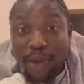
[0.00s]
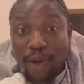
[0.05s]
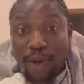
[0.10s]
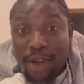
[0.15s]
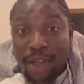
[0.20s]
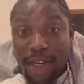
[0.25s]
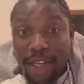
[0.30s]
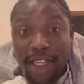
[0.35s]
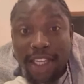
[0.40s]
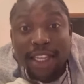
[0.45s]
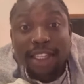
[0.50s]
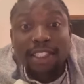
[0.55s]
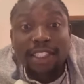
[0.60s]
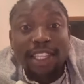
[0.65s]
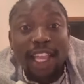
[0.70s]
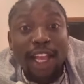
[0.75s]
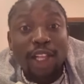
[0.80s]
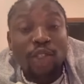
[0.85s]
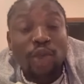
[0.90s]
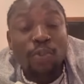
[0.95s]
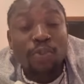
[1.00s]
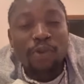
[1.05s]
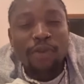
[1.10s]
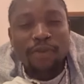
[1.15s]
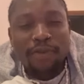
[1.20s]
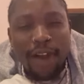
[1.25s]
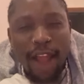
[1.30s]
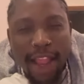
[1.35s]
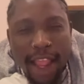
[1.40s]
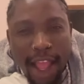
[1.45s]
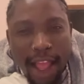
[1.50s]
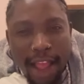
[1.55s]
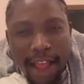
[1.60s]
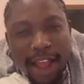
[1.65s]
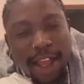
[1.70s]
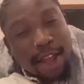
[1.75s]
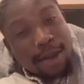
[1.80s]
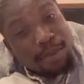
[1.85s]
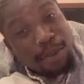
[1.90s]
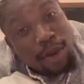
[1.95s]
agree. He decided to put fire
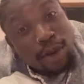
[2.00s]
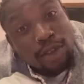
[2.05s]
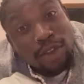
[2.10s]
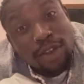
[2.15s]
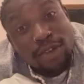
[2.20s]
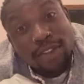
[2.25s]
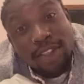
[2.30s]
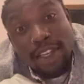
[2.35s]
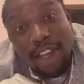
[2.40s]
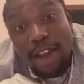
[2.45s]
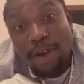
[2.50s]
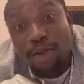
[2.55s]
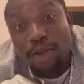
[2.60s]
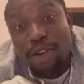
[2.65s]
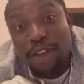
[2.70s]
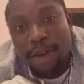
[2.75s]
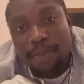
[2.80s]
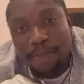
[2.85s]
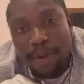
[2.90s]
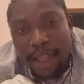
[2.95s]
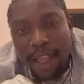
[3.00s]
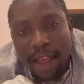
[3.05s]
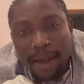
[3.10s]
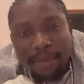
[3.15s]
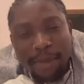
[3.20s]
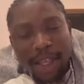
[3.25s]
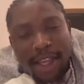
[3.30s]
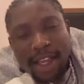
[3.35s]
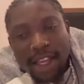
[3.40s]
because of say they no agree pay him.